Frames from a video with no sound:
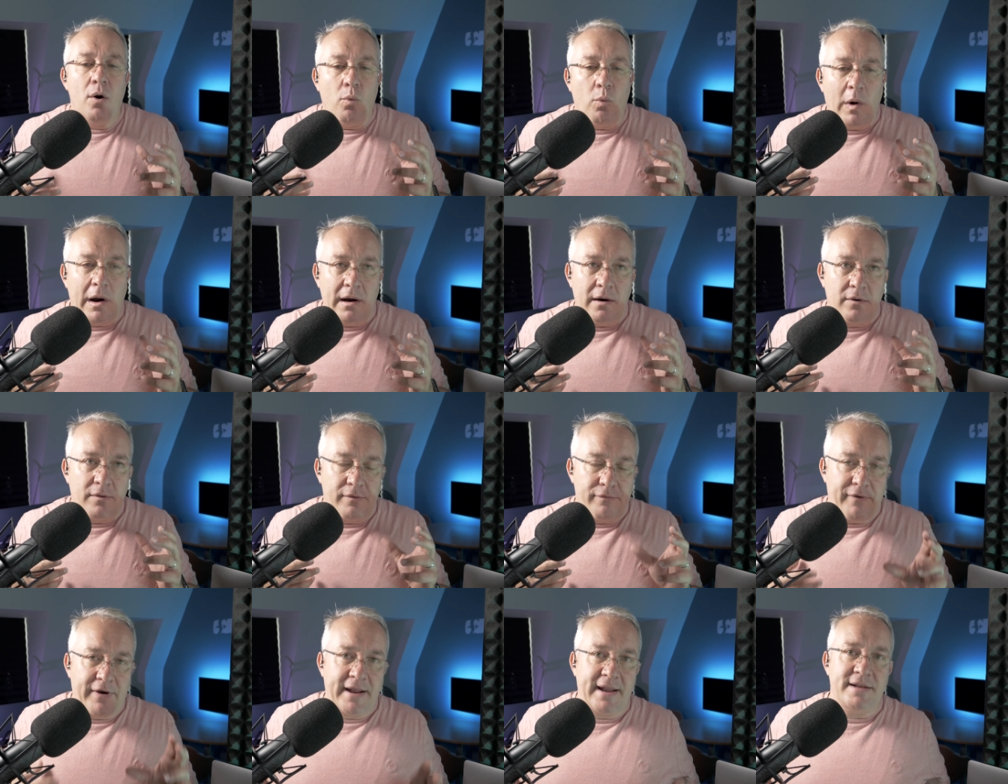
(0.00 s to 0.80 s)
While
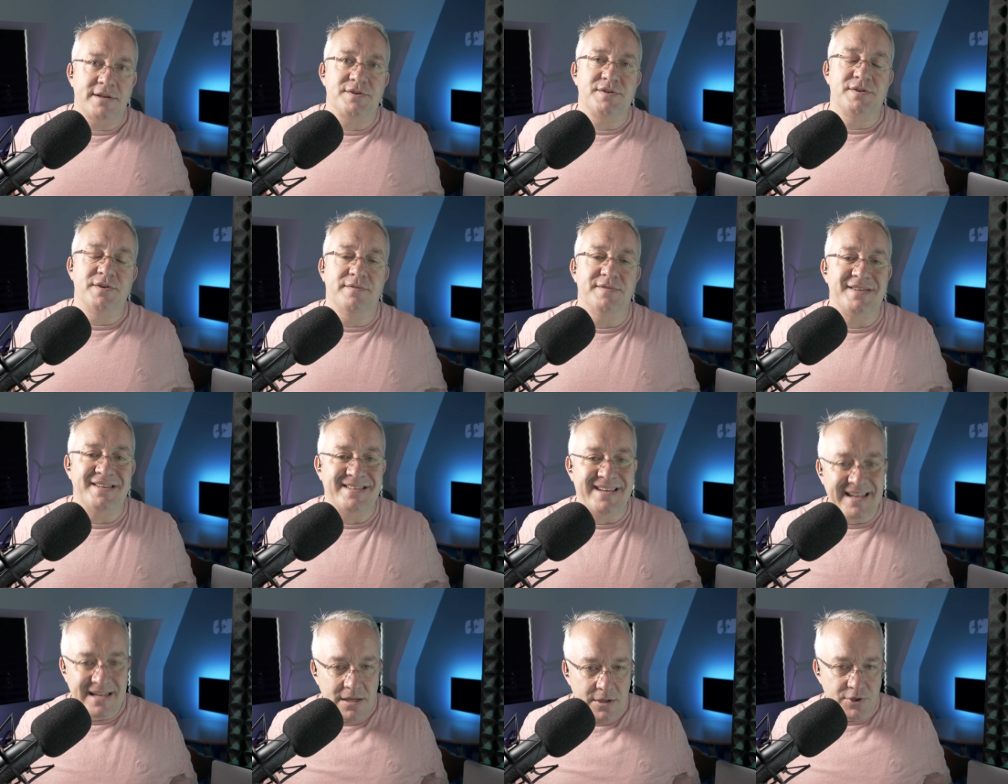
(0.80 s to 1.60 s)
the financial
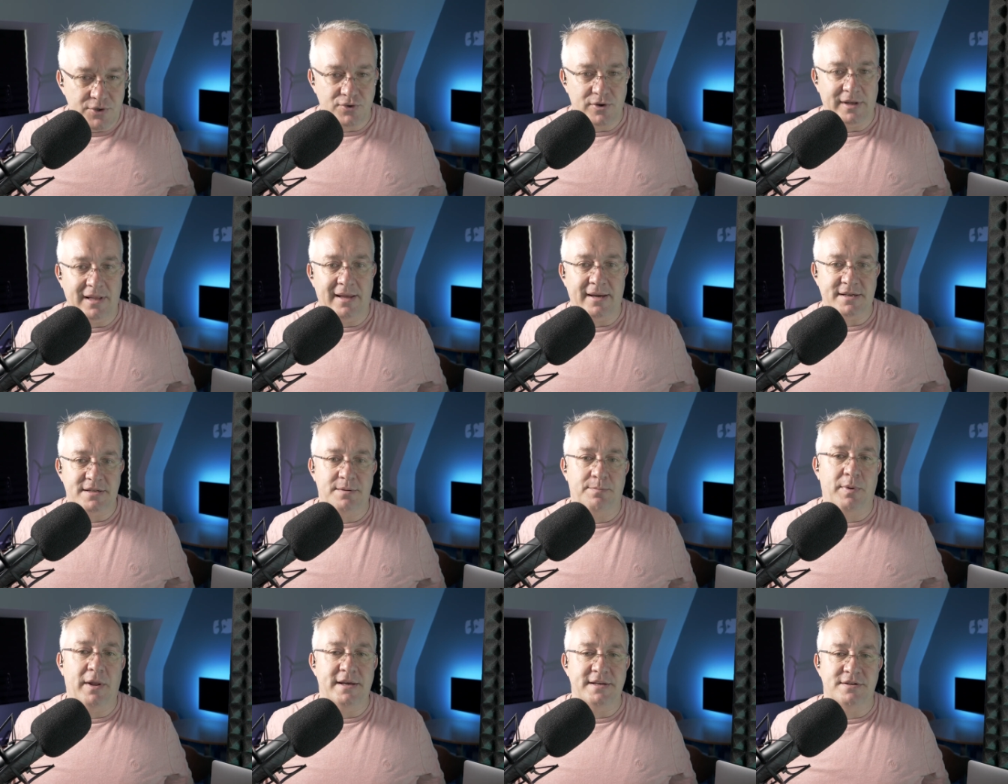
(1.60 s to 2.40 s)
services industry likes
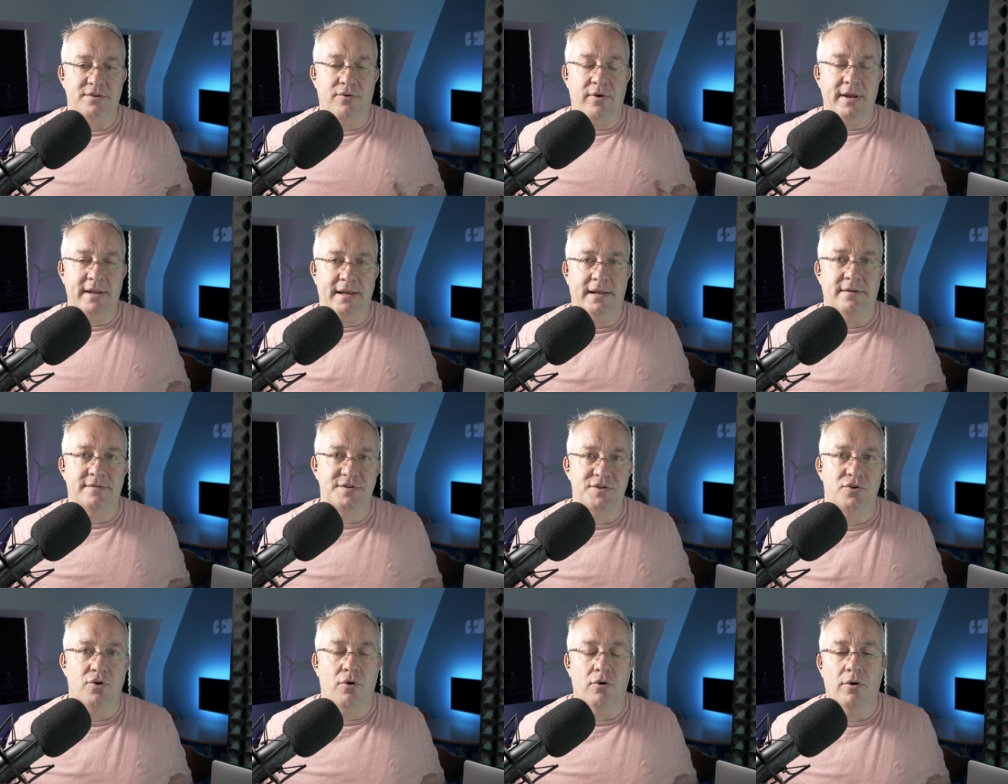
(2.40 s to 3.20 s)
to place a great deal of
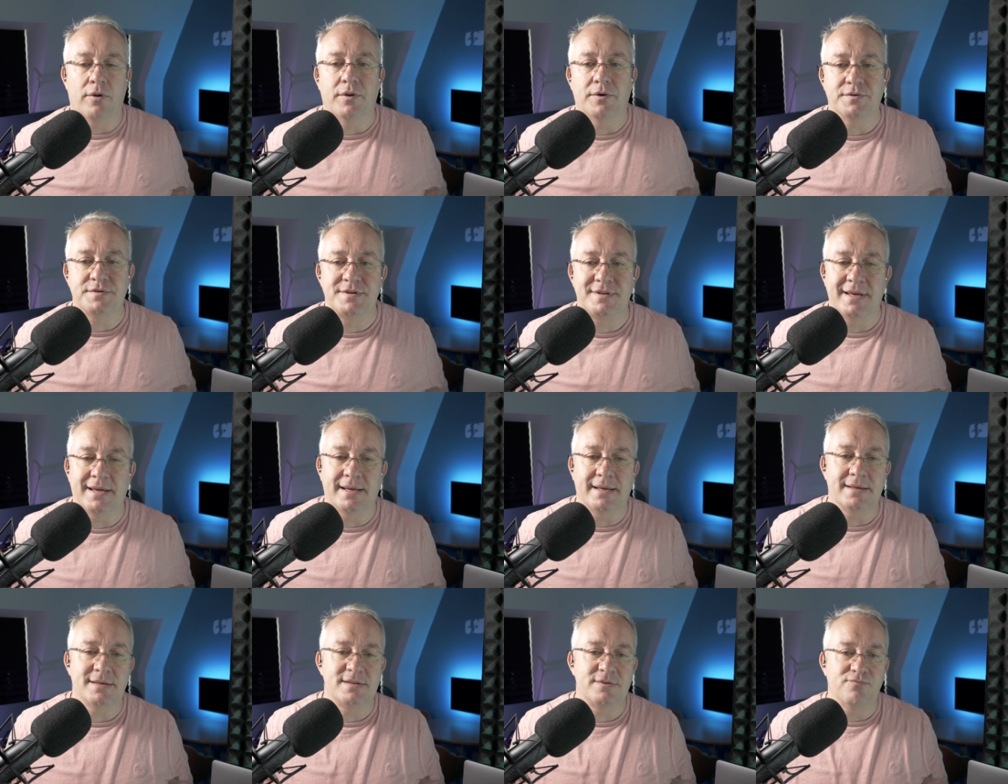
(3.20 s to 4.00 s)
store on those
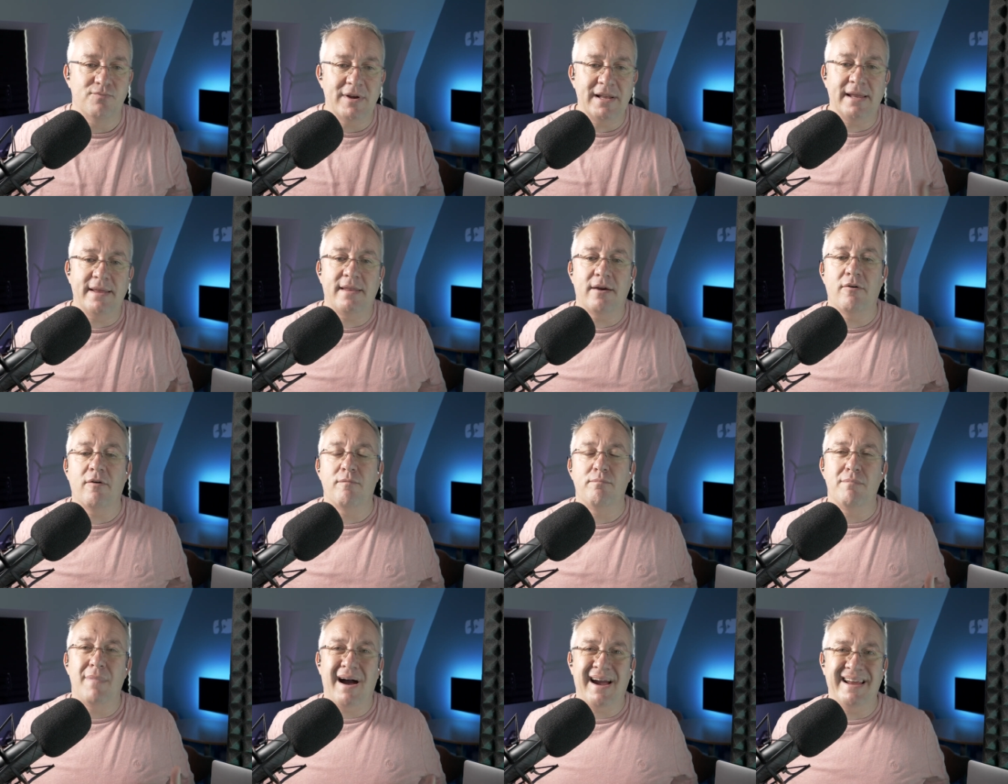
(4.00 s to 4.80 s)
things, really they're
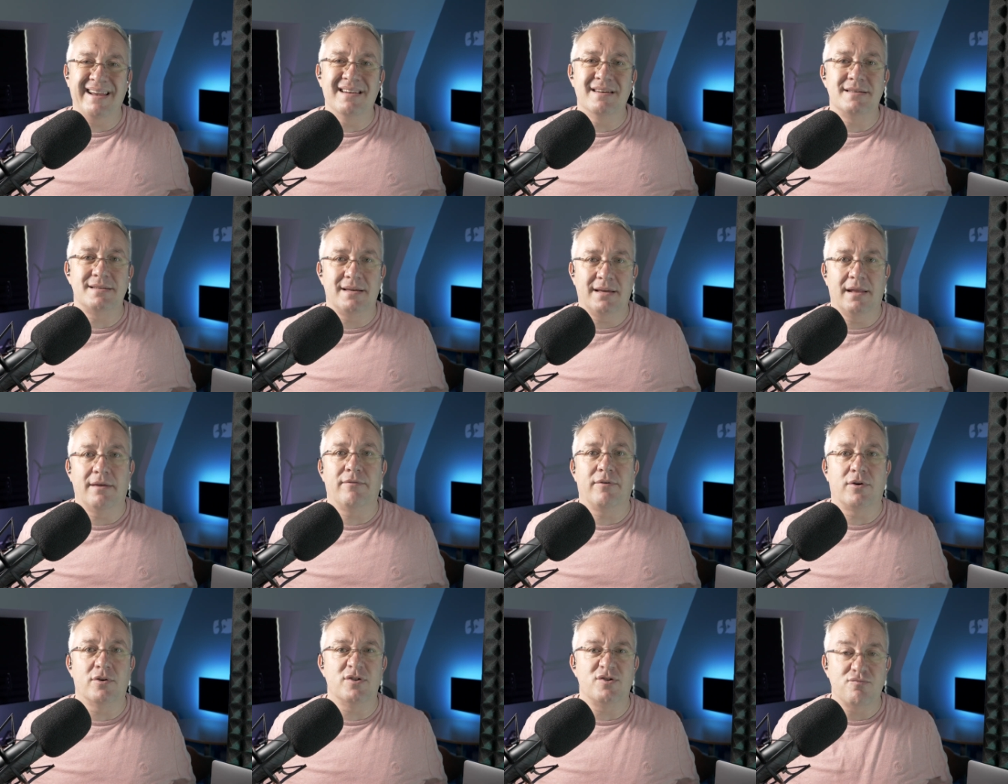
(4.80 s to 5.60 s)
of minor
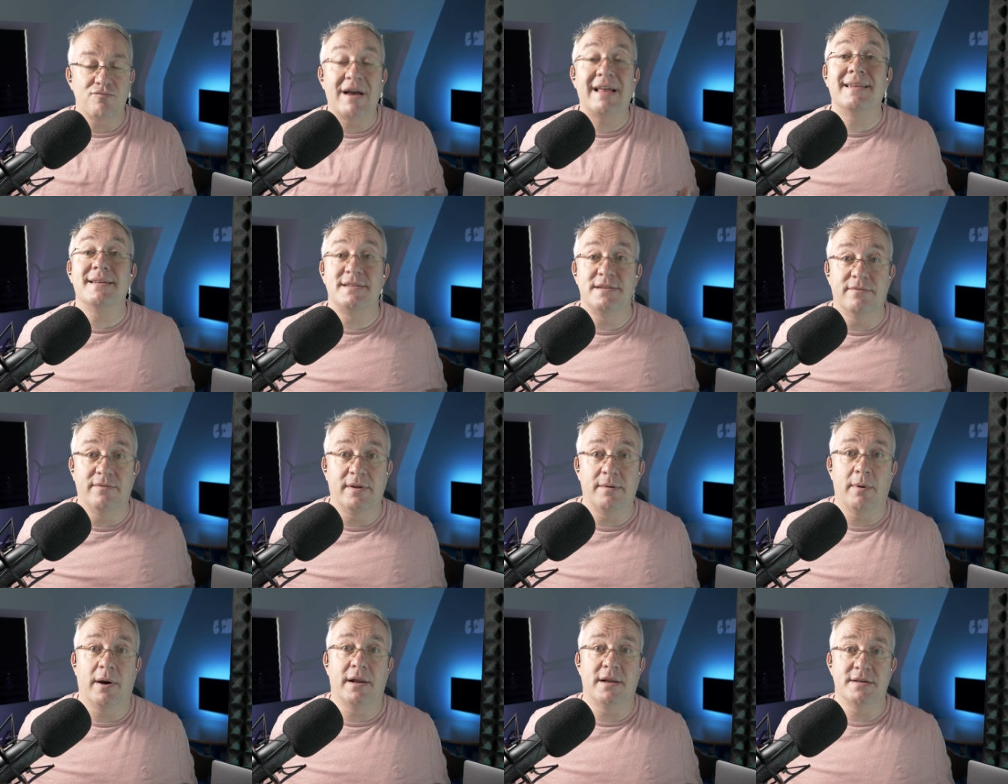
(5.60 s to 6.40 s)
significance,
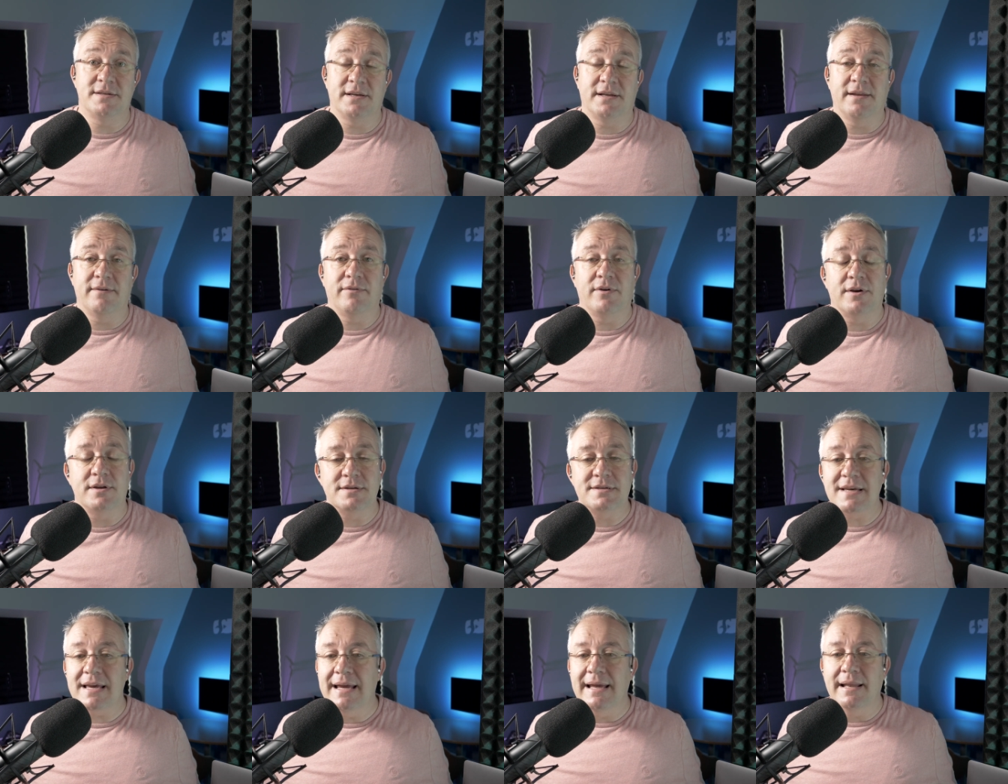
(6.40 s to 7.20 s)
relatively minor
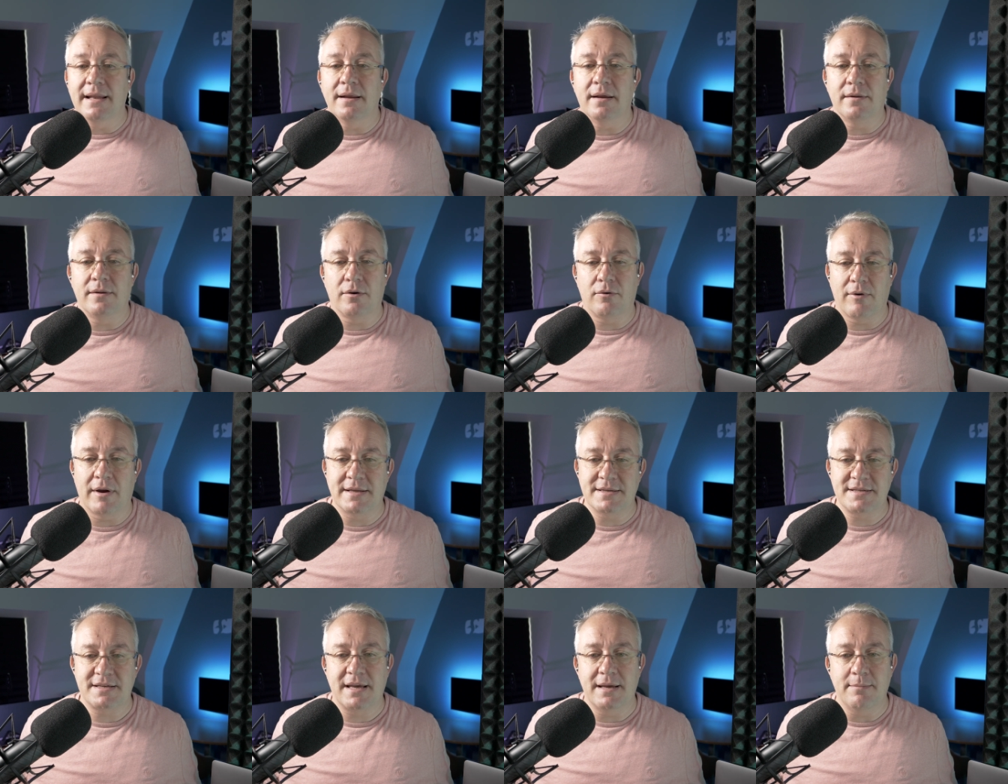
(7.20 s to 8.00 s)
significance in the
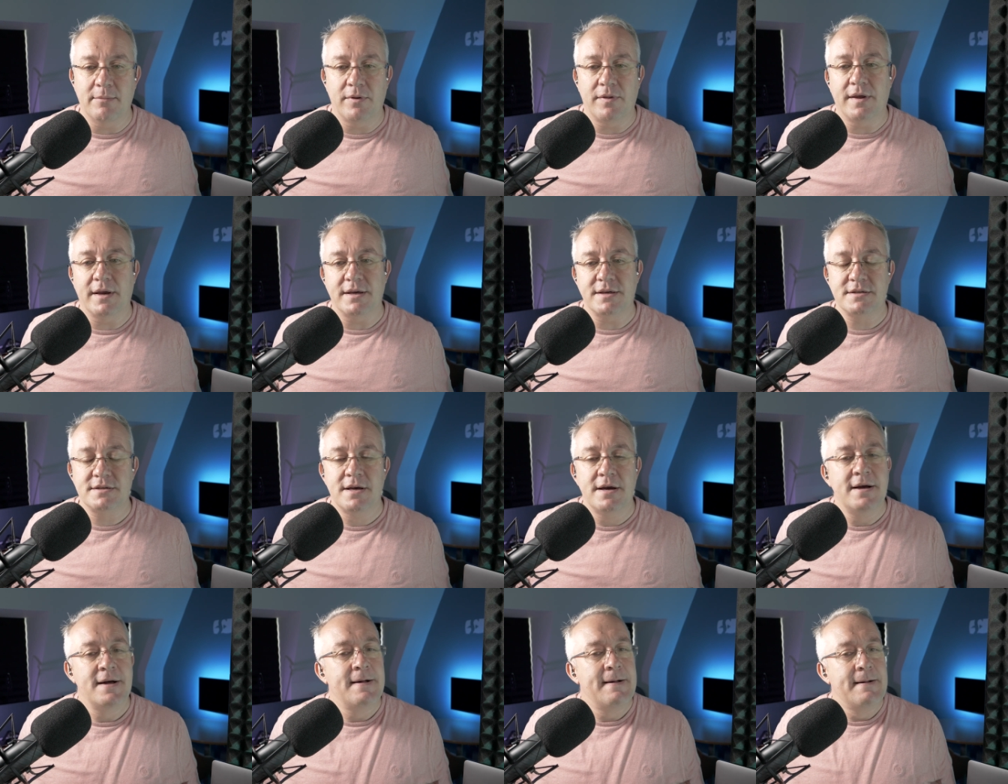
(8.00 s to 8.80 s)
grand scheme of things.